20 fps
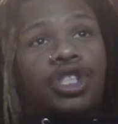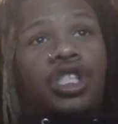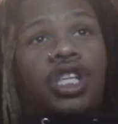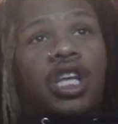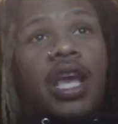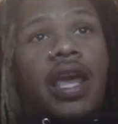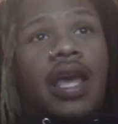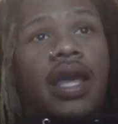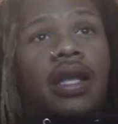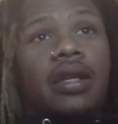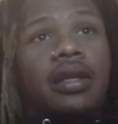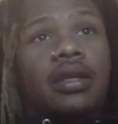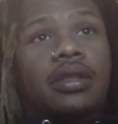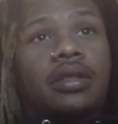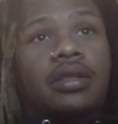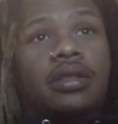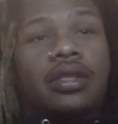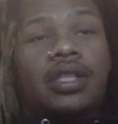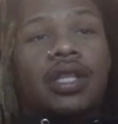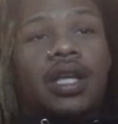shit.
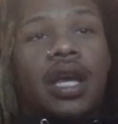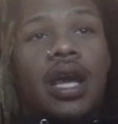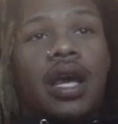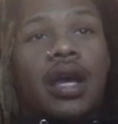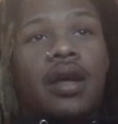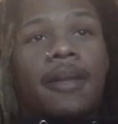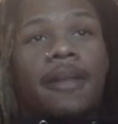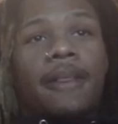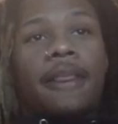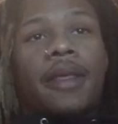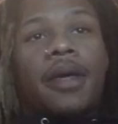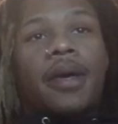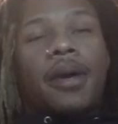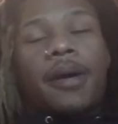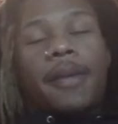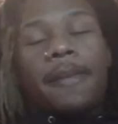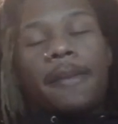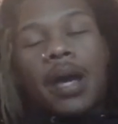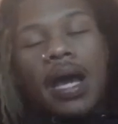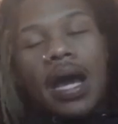Shit.
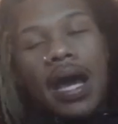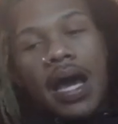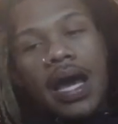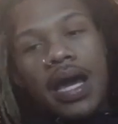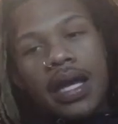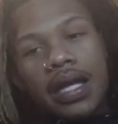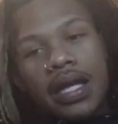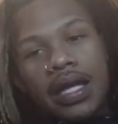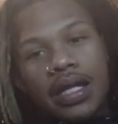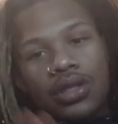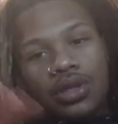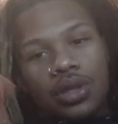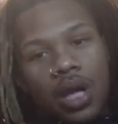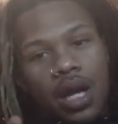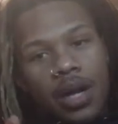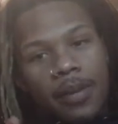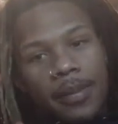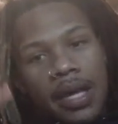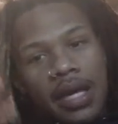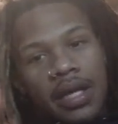Man, I ain't even
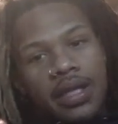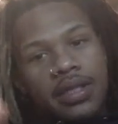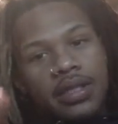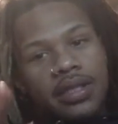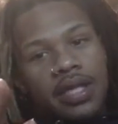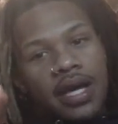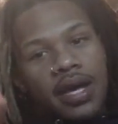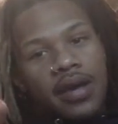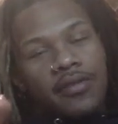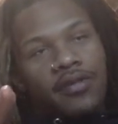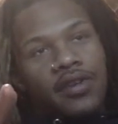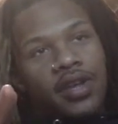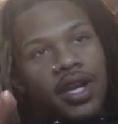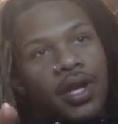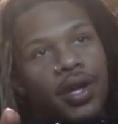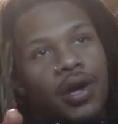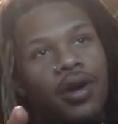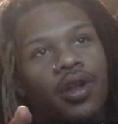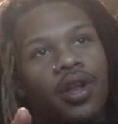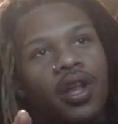trying to make this damn
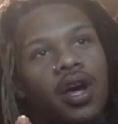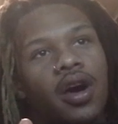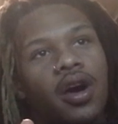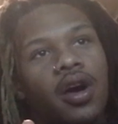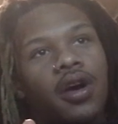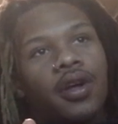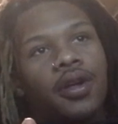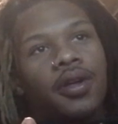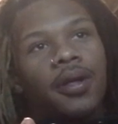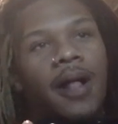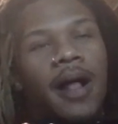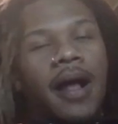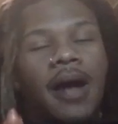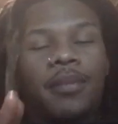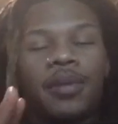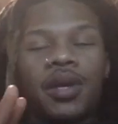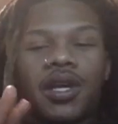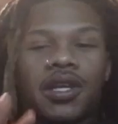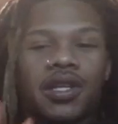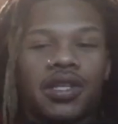video long.
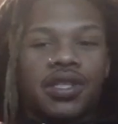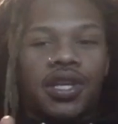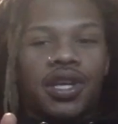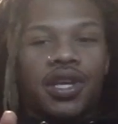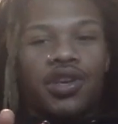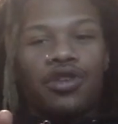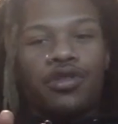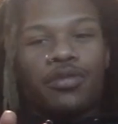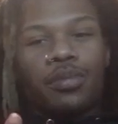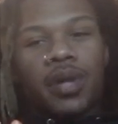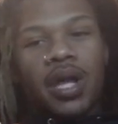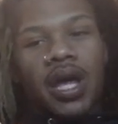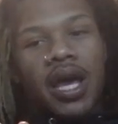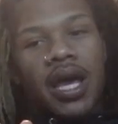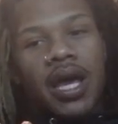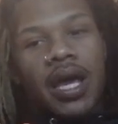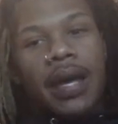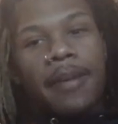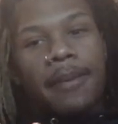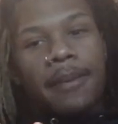I'ma continue
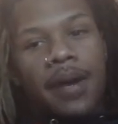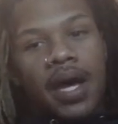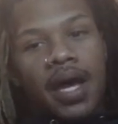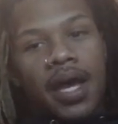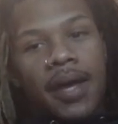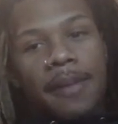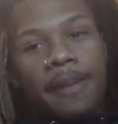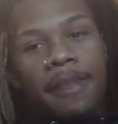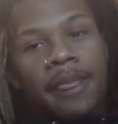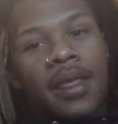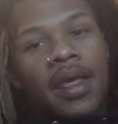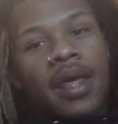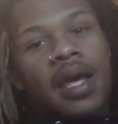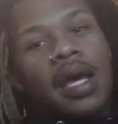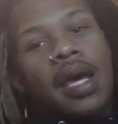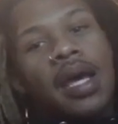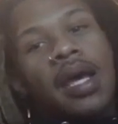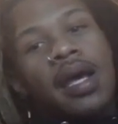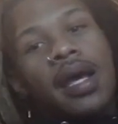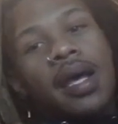playing, but
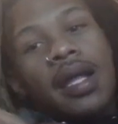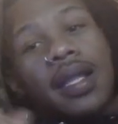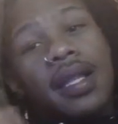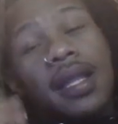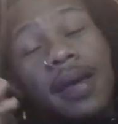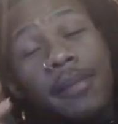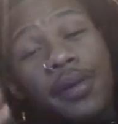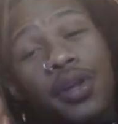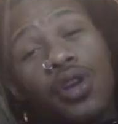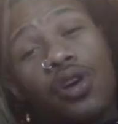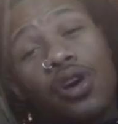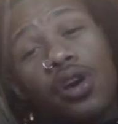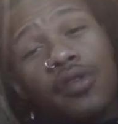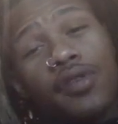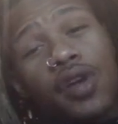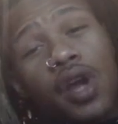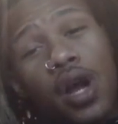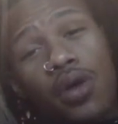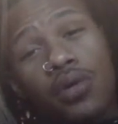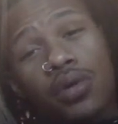let me know
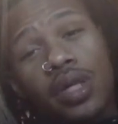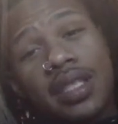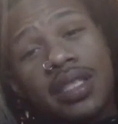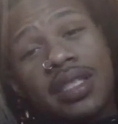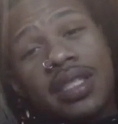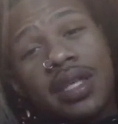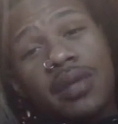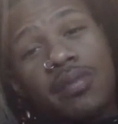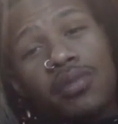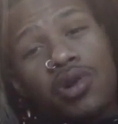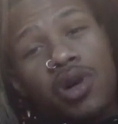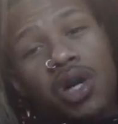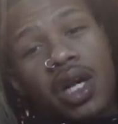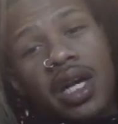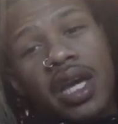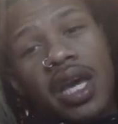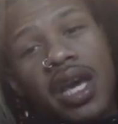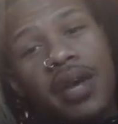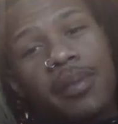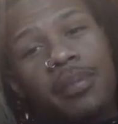if y'all want to see more
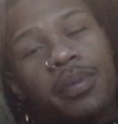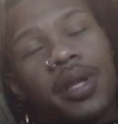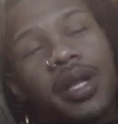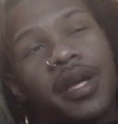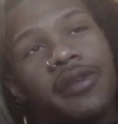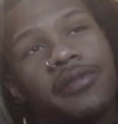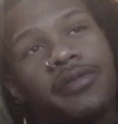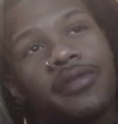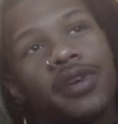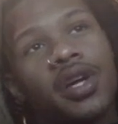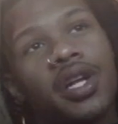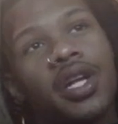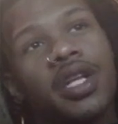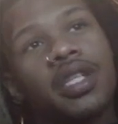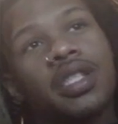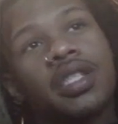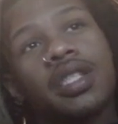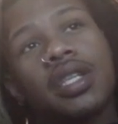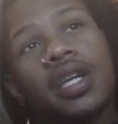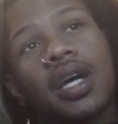gameplay
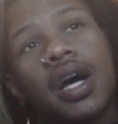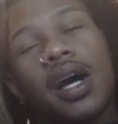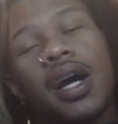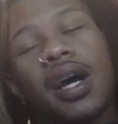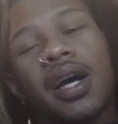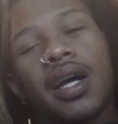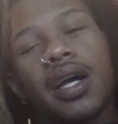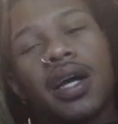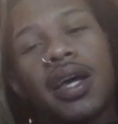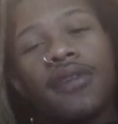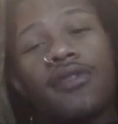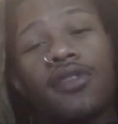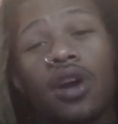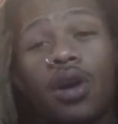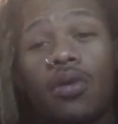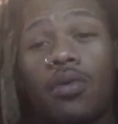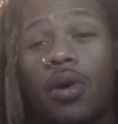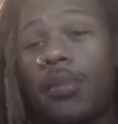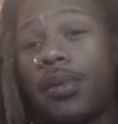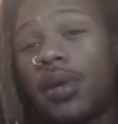footage. Uh, if
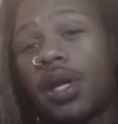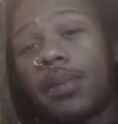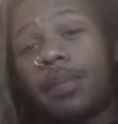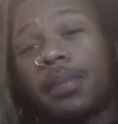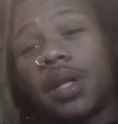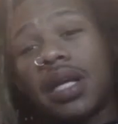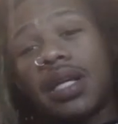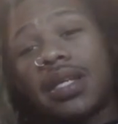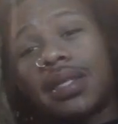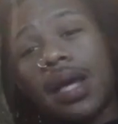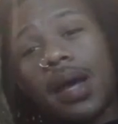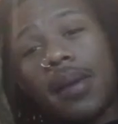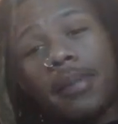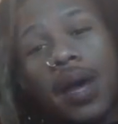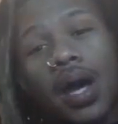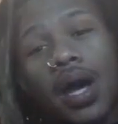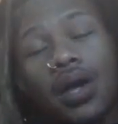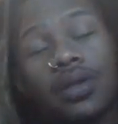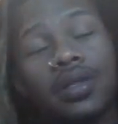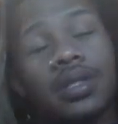y'all want me to play something
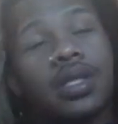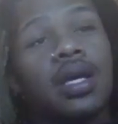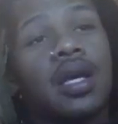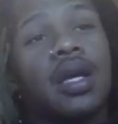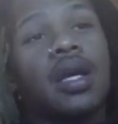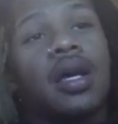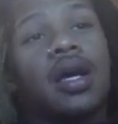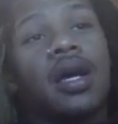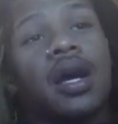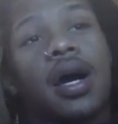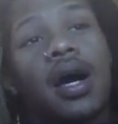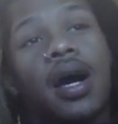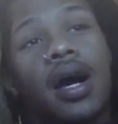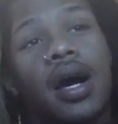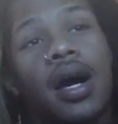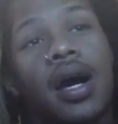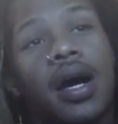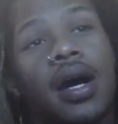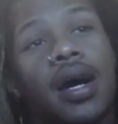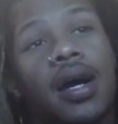else,
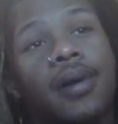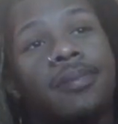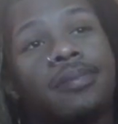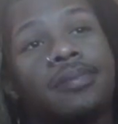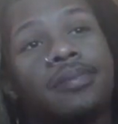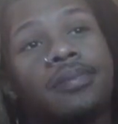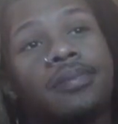uh,